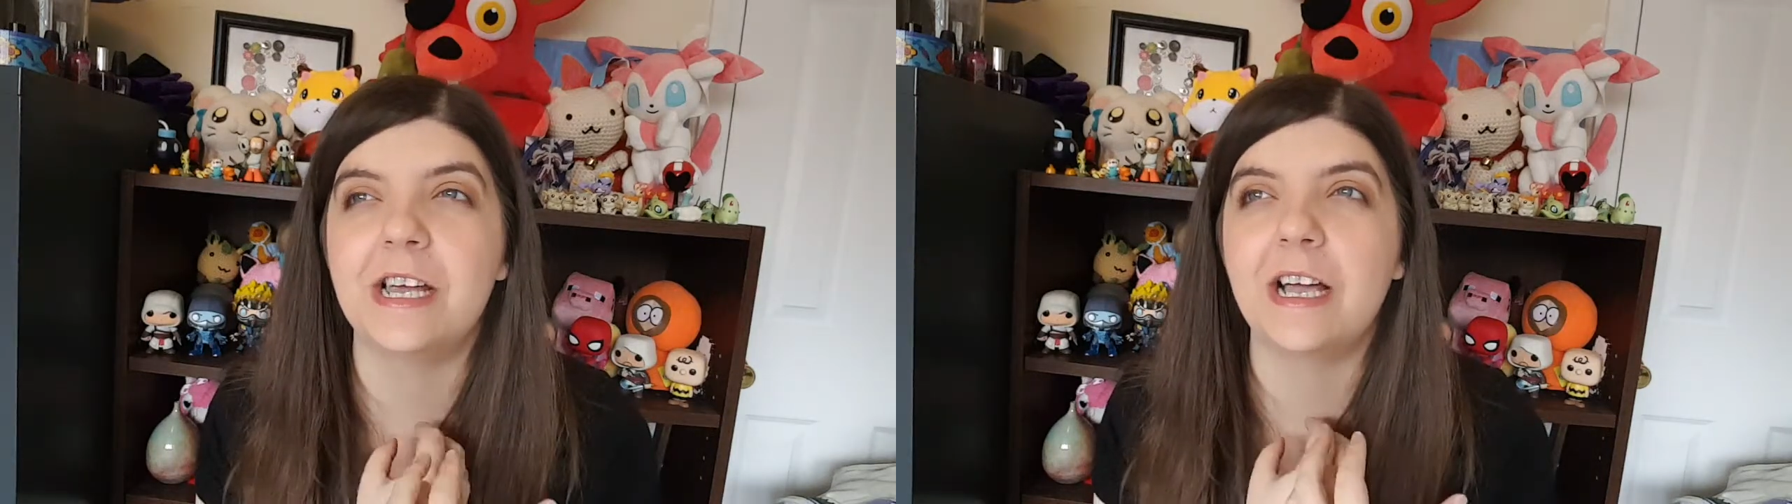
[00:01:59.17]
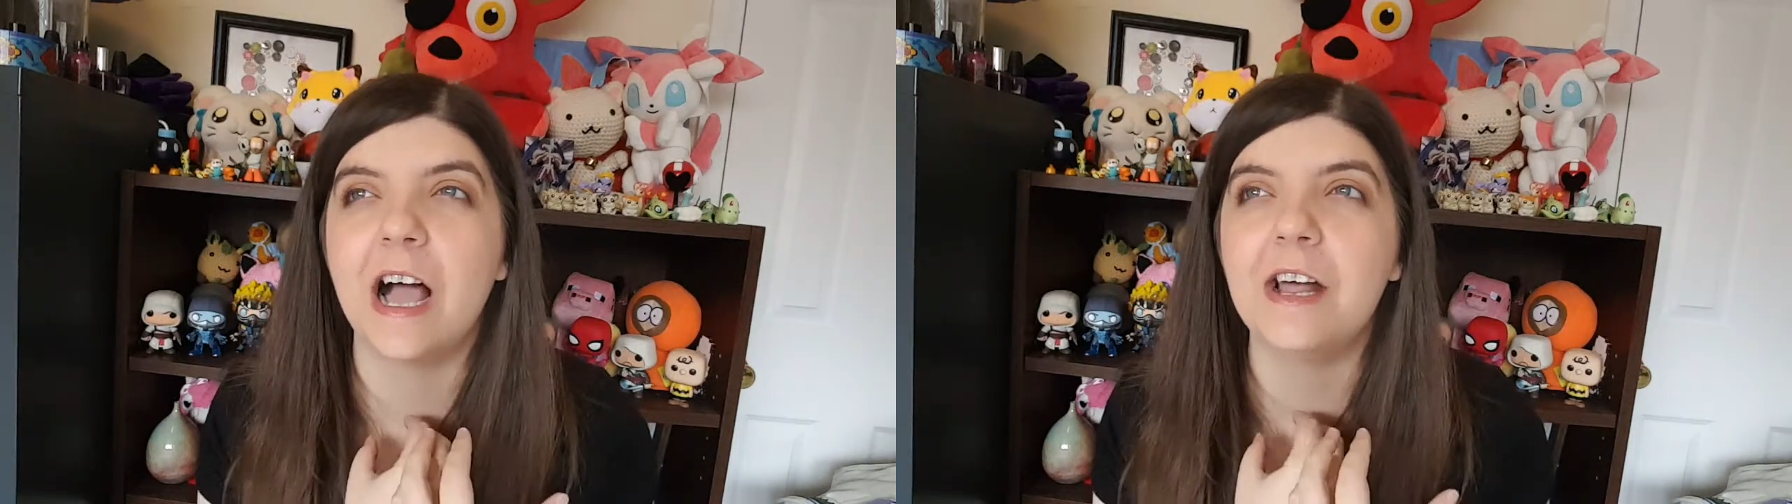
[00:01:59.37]

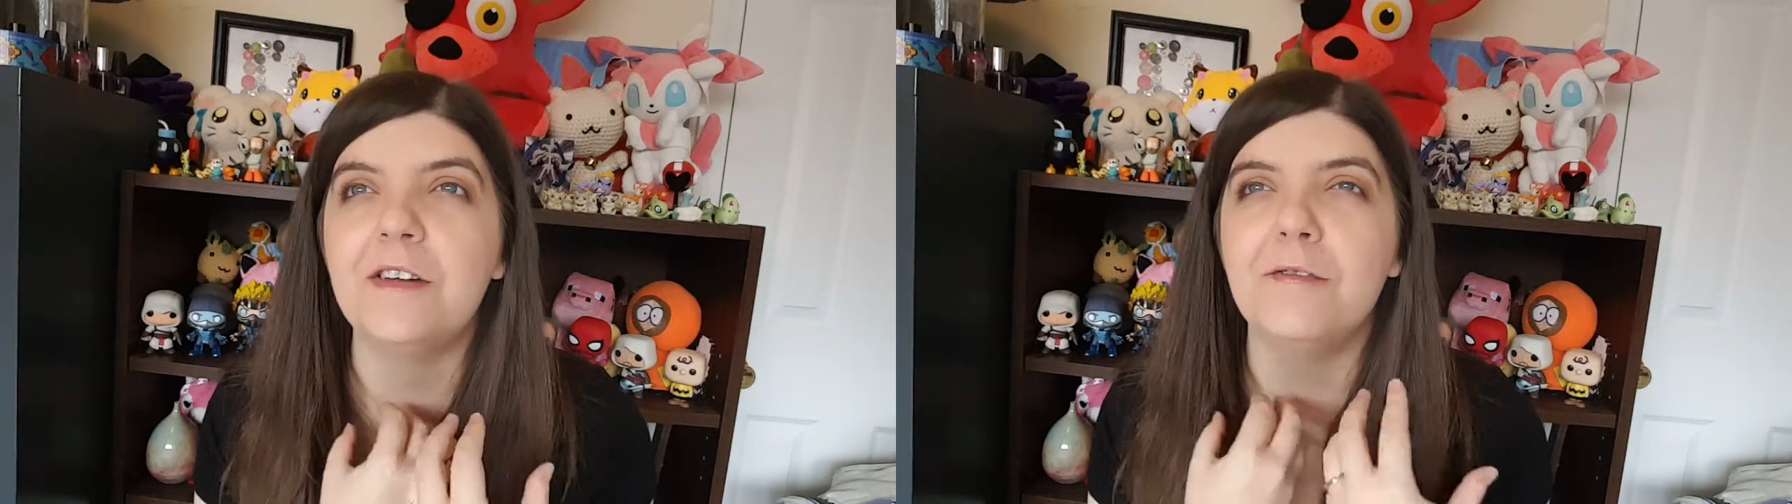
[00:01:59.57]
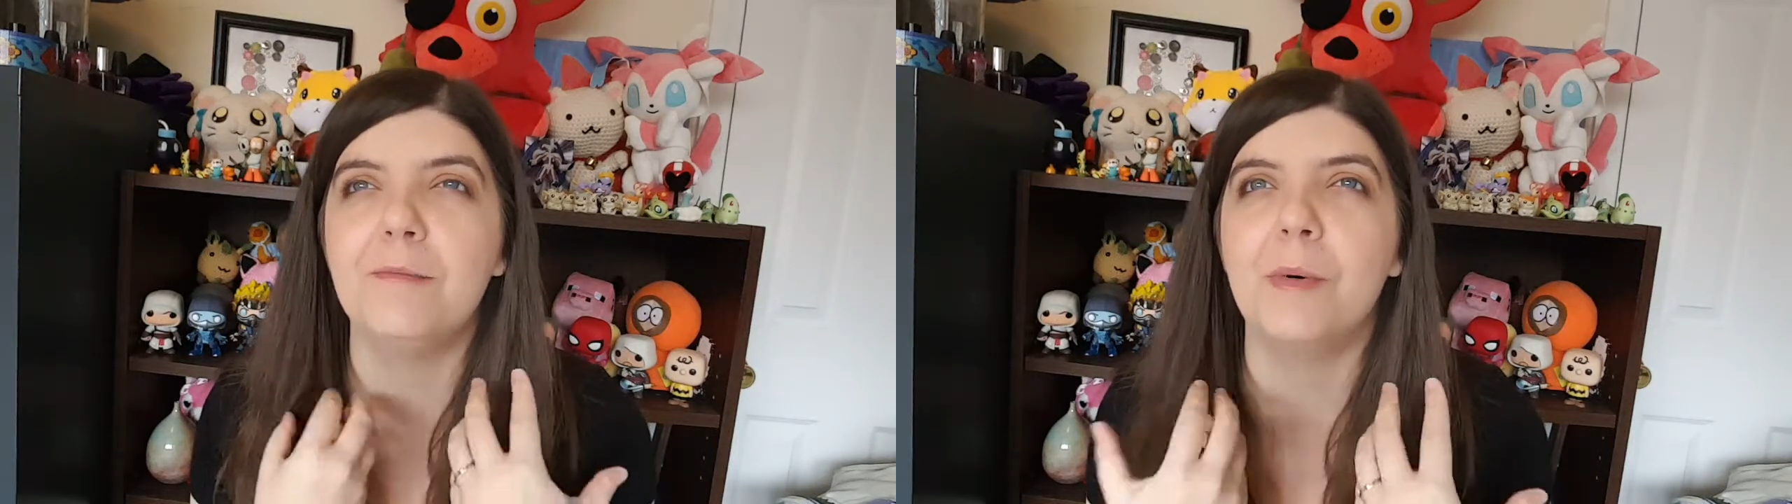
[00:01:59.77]
it kind
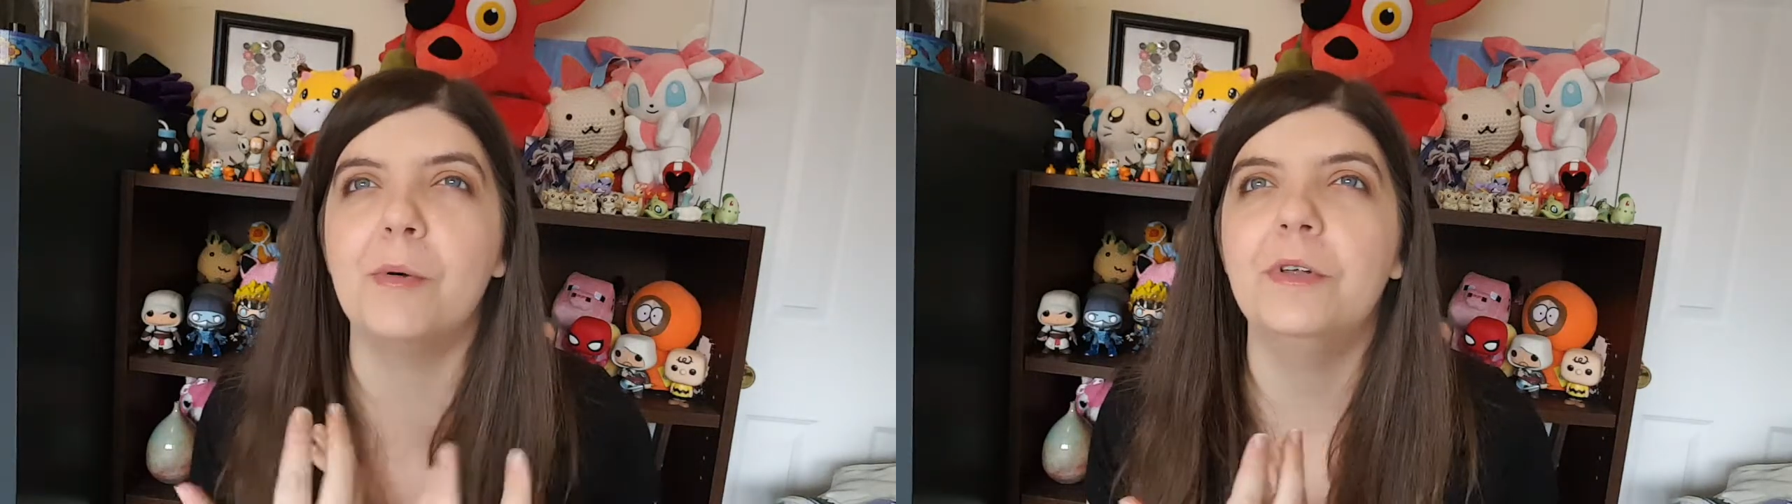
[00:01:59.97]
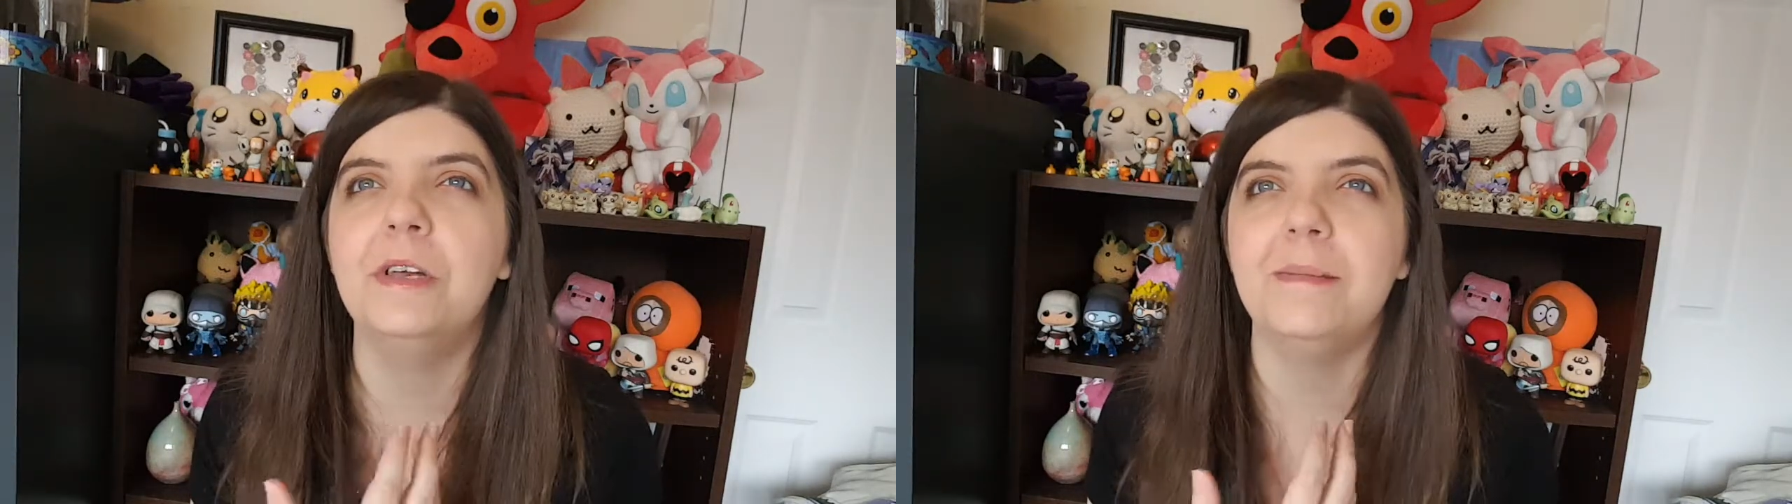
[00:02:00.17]
of molded